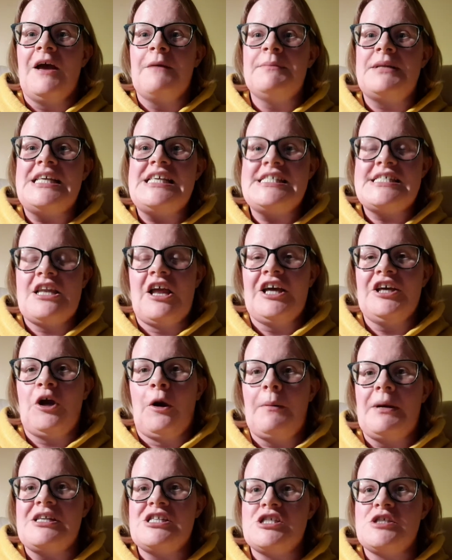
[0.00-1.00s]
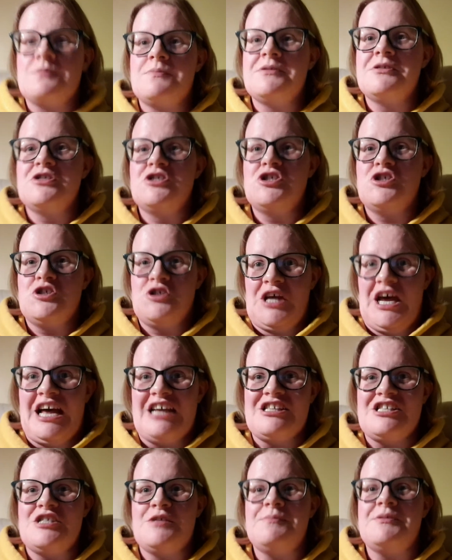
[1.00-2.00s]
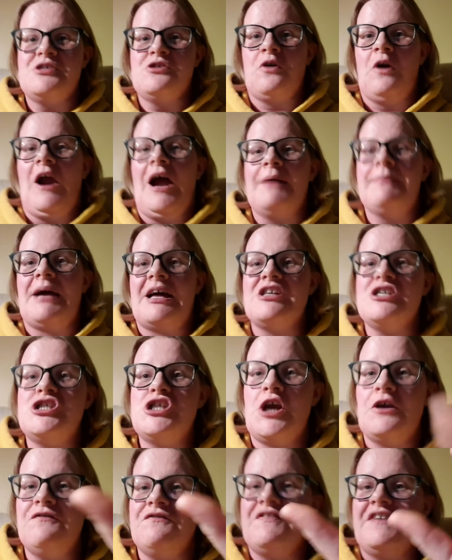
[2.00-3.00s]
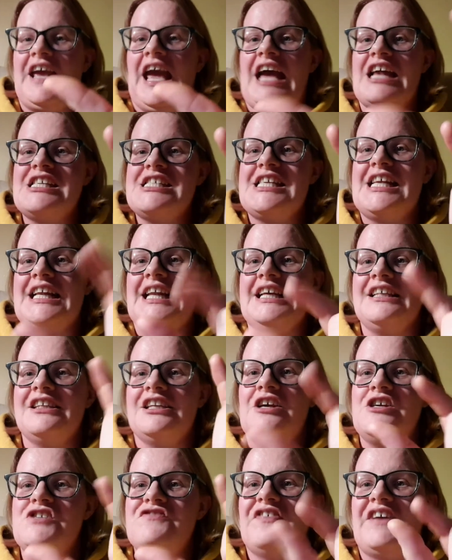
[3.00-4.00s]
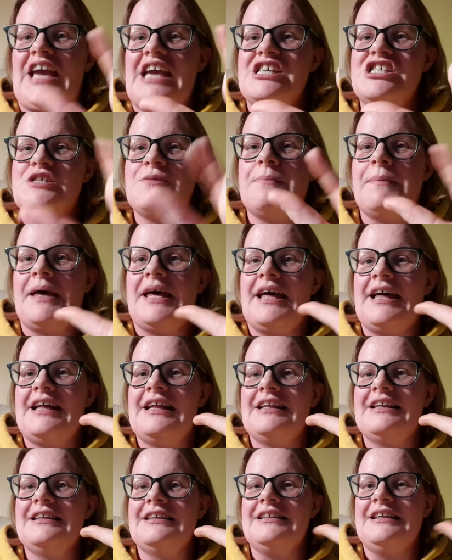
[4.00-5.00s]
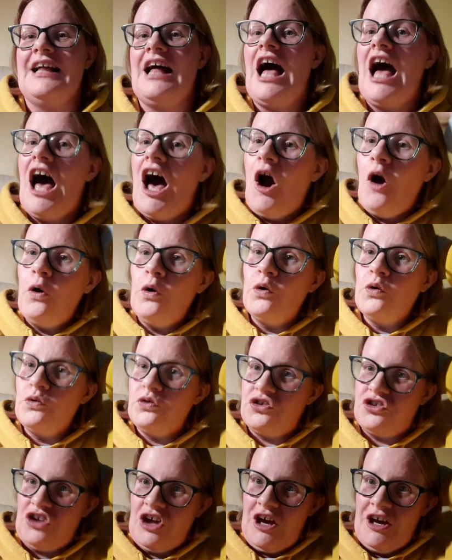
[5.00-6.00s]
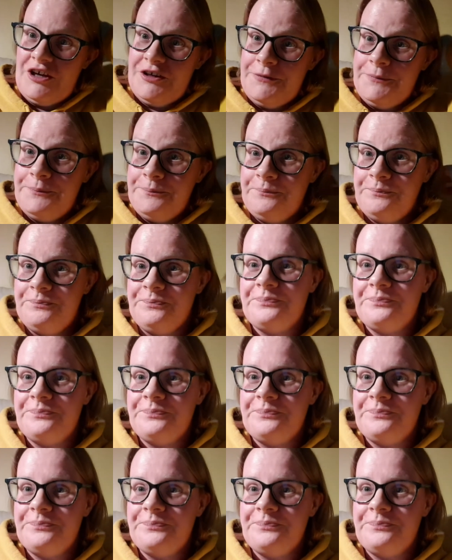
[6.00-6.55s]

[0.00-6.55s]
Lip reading: Please like, comment and subscribe, and don't forget to click the notification bell. Also,